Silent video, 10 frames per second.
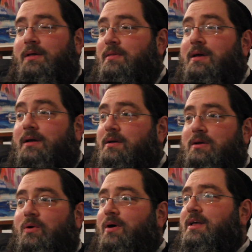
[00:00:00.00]
They
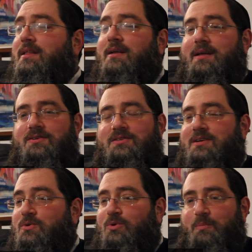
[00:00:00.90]
go on the internet, just
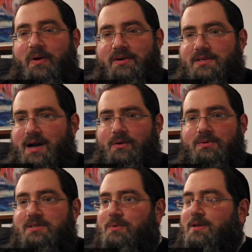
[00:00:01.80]
Google Pierce Arrow and
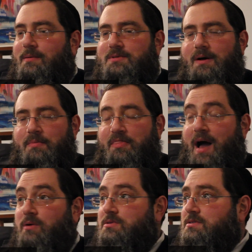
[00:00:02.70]
see what comes up.
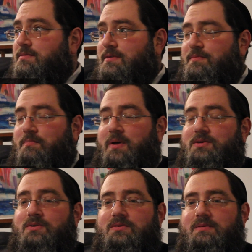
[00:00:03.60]
Thousands of different
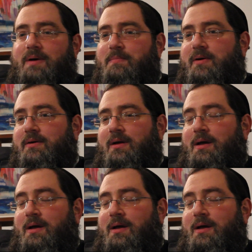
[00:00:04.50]
pictures in my Pierce.